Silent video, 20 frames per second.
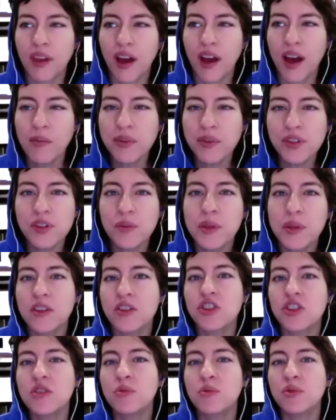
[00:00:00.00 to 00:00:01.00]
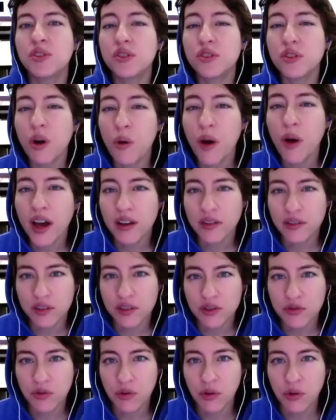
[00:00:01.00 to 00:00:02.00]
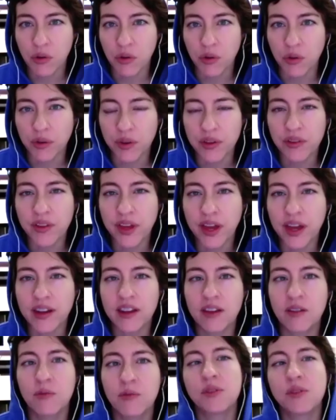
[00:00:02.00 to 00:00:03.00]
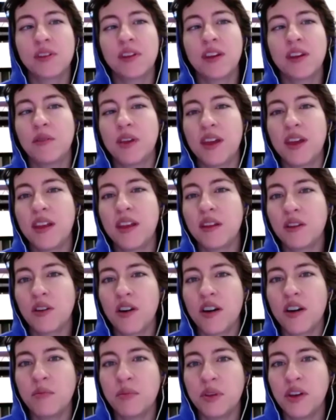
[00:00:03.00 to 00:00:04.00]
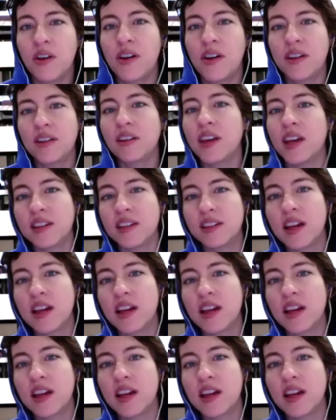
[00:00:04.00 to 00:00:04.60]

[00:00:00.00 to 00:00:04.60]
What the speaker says: assuming that she was so out of control that it had gone beyond like